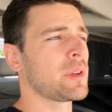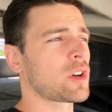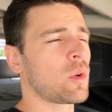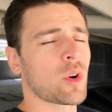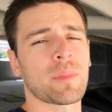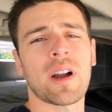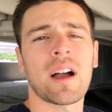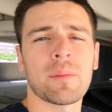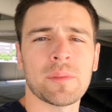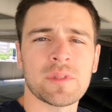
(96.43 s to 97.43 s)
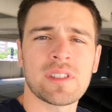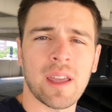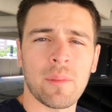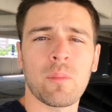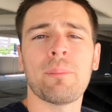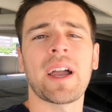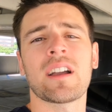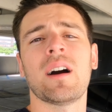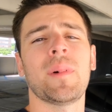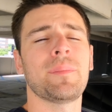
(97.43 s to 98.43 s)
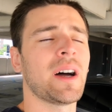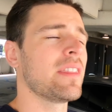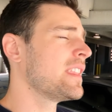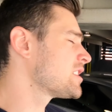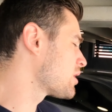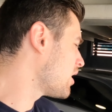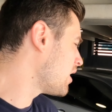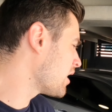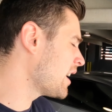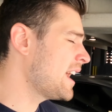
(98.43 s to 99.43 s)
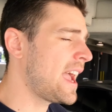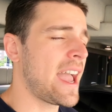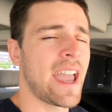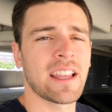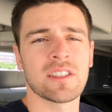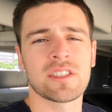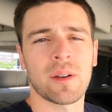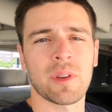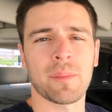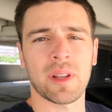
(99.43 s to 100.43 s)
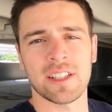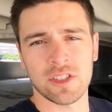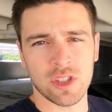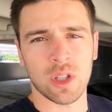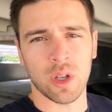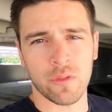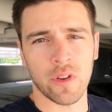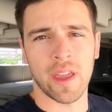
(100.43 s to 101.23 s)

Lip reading: of the core problems that might come up on this car, and some of the places to look for